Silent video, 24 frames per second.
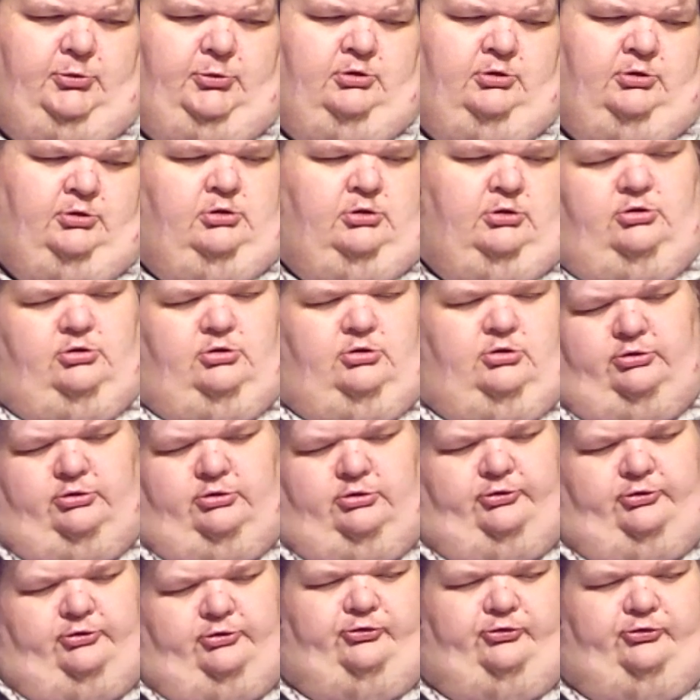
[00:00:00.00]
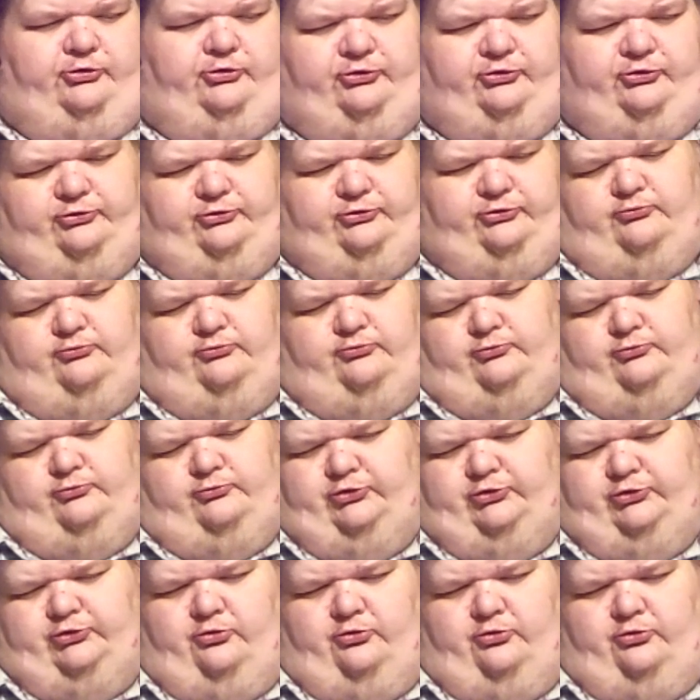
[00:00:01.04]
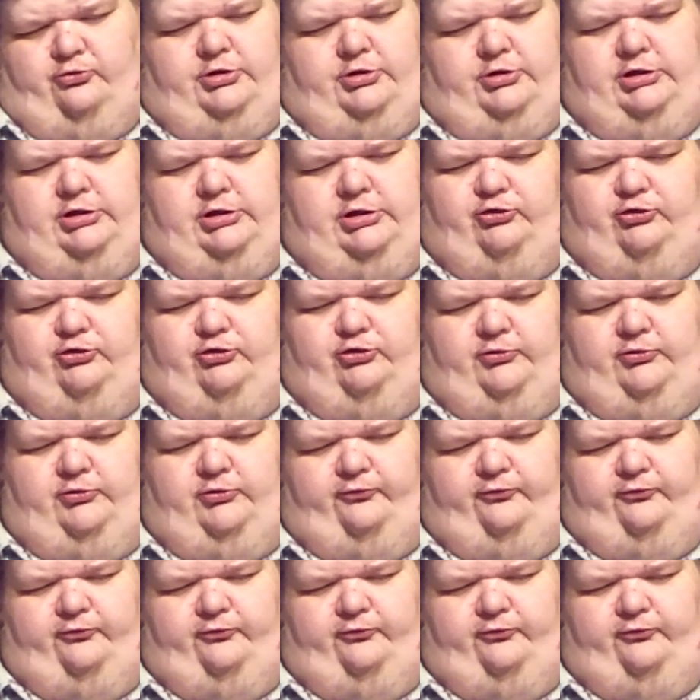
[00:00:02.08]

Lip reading: as his story needs to be fully